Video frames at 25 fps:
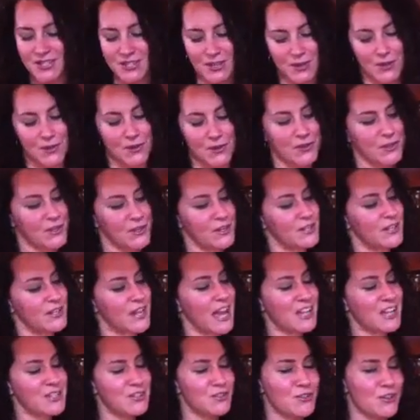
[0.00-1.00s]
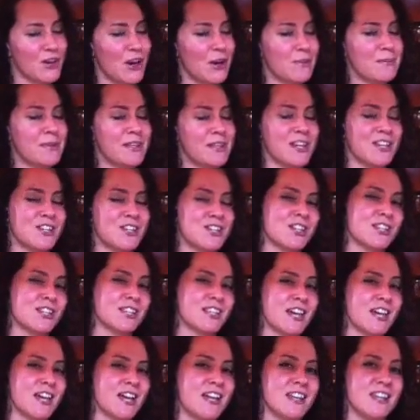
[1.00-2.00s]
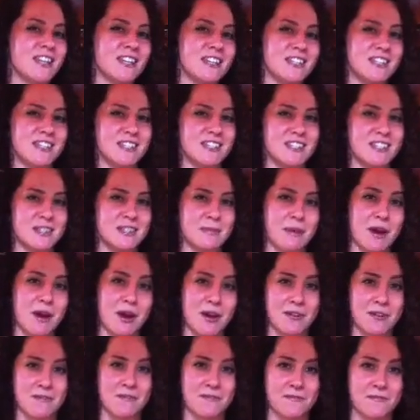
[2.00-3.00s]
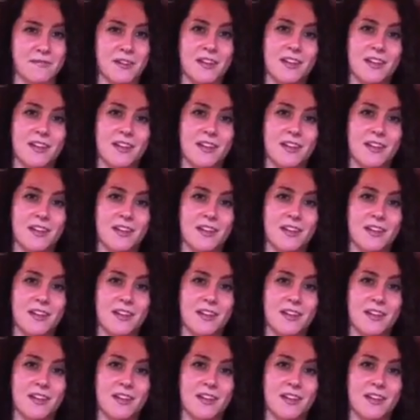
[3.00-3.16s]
So the natural carbonation that is a part of